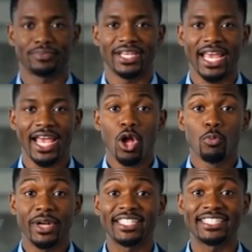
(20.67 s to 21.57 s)
Today,
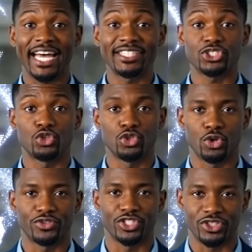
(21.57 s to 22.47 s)
we stand on the
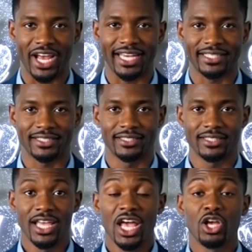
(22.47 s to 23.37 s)
shoulders of giants,
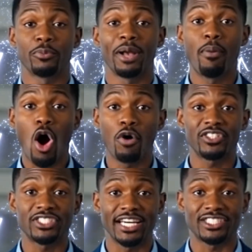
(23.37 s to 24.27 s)
using
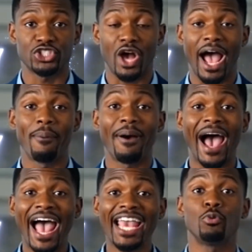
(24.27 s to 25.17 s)
powerful engines allow
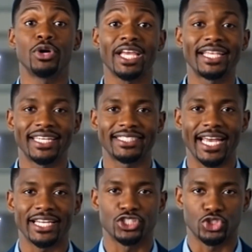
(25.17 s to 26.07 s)
anyone the
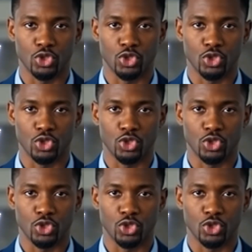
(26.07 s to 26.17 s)
dedication